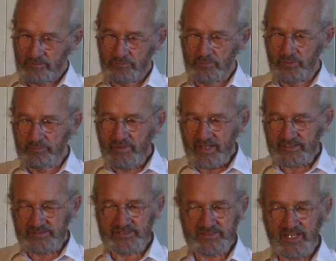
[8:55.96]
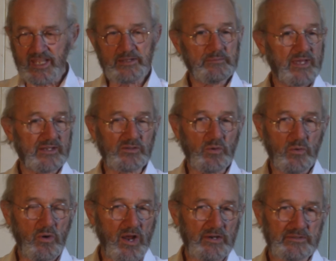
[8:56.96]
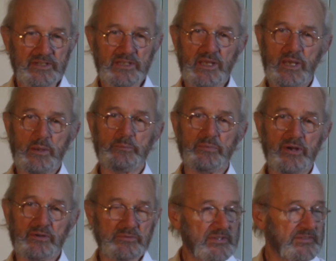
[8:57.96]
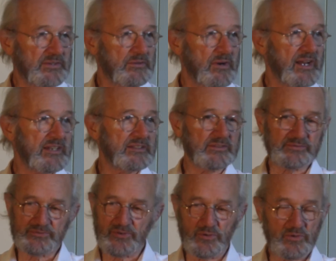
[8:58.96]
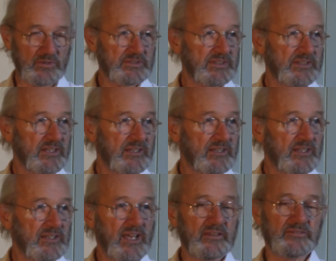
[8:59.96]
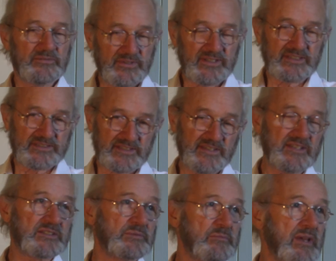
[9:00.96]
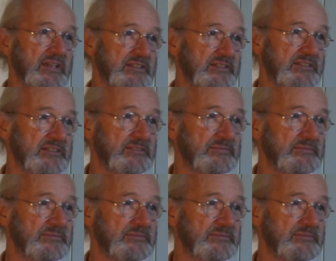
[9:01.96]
will make the same inquiry but with greater force. Fix this mess.